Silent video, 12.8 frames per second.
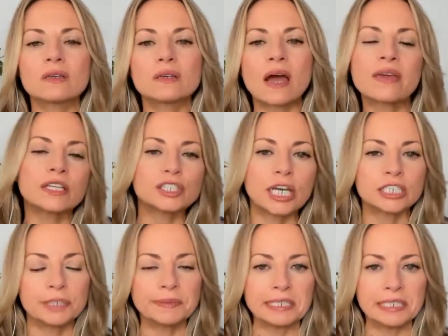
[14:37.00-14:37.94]
think
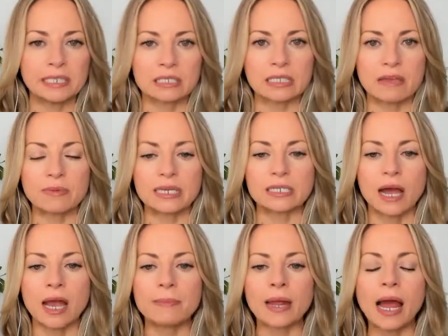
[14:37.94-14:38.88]
ChatGPT does save me
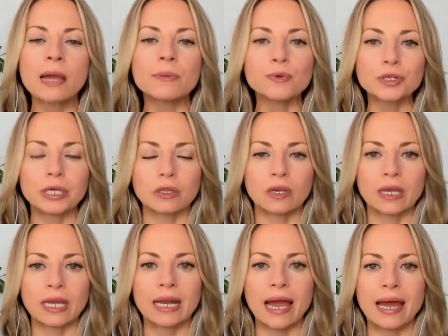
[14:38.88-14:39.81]
time, but I'm really
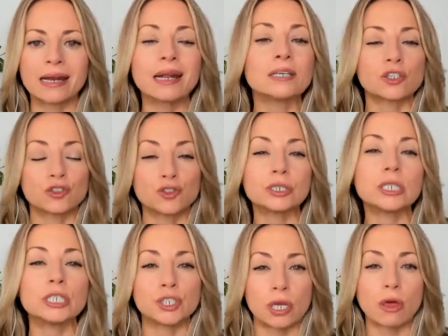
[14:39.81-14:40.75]
looking at it as a
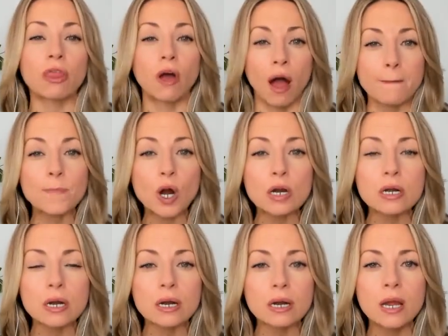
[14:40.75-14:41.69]
strategic thought
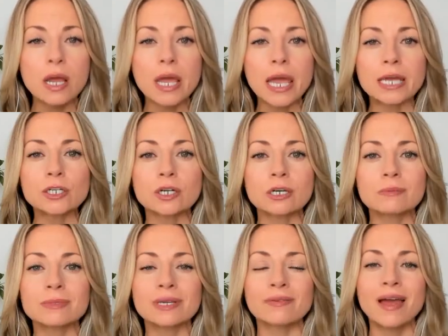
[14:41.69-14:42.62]
partner in
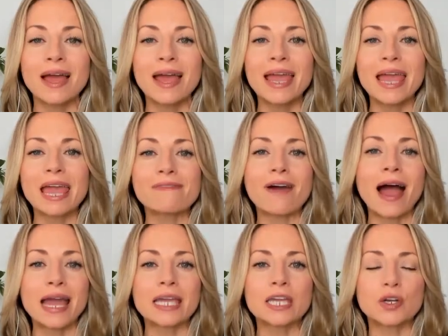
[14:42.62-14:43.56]
terms of, if
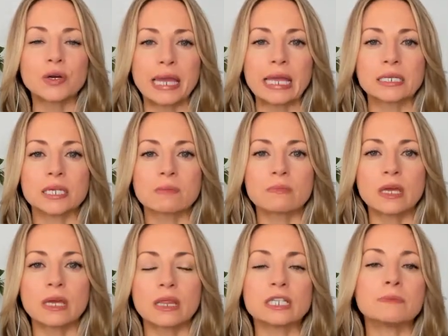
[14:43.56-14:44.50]
I can create
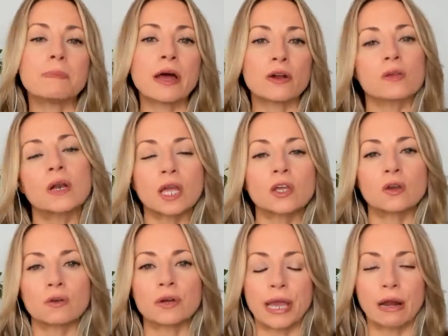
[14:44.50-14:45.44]
something that's better than I could
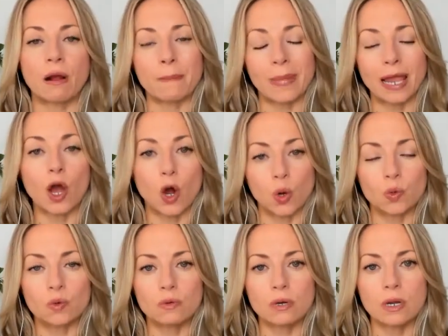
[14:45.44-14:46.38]
create on my
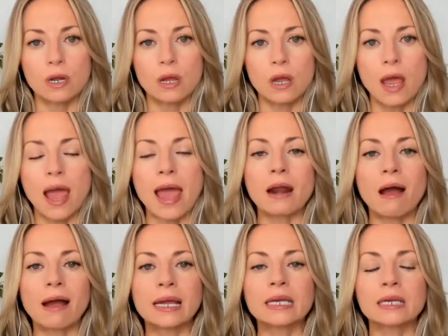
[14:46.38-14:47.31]
own, and
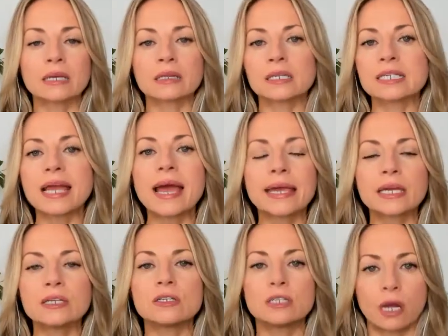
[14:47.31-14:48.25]
I can, let's say I
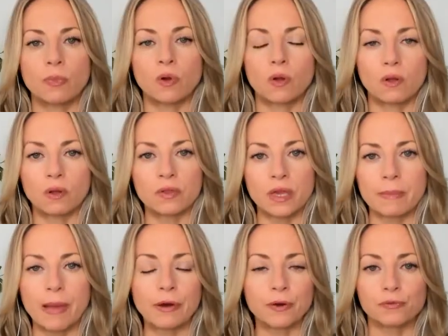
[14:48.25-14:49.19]
can double the
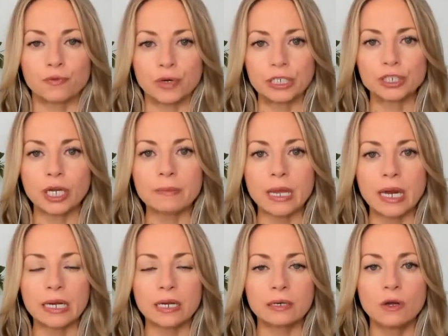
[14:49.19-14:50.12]
amount of reach I'm
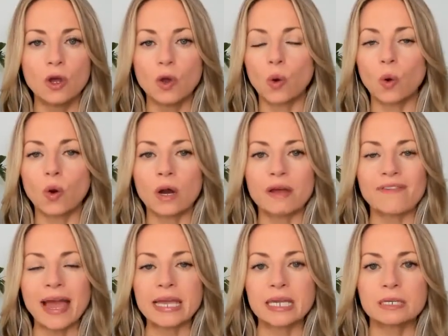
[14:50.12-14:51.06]
getting, or if
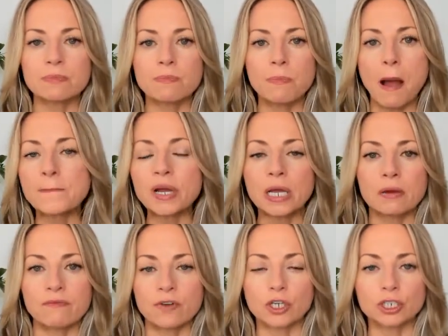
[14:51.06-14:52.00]
I can bump a
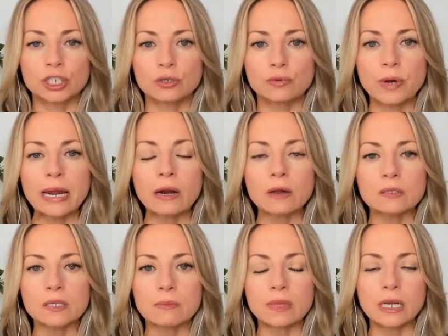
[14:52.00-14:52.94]
conversion rate on
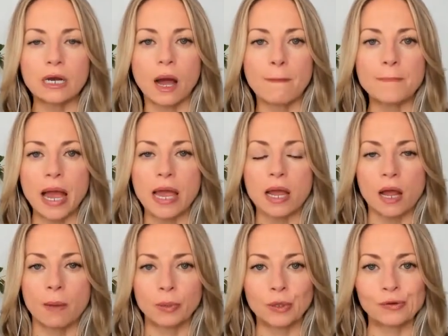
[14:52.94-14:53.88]
something up by a
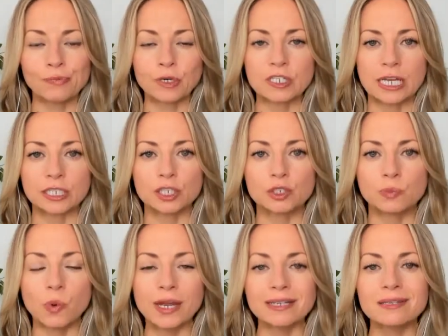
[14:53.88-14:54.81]
couple of percentage
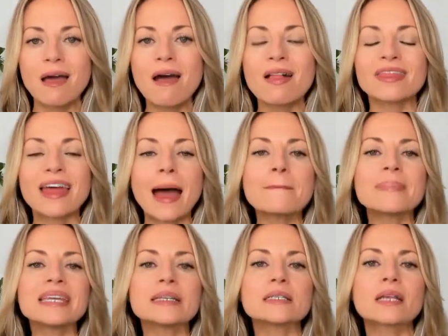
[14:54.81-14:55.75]
points, that
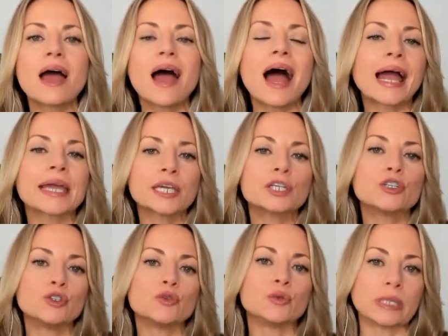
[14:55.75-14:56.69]
means I can
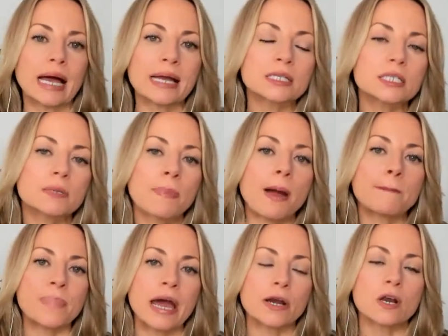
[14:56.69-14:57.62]
do less but
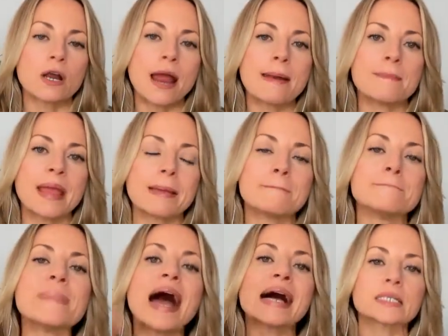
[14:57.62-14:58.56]
better and make
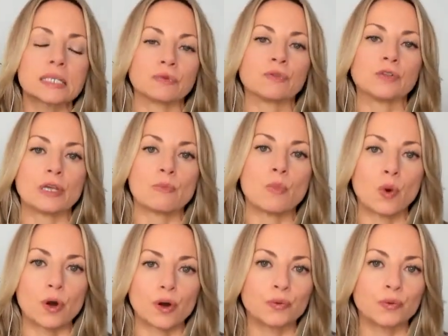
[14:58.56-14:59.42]
massively more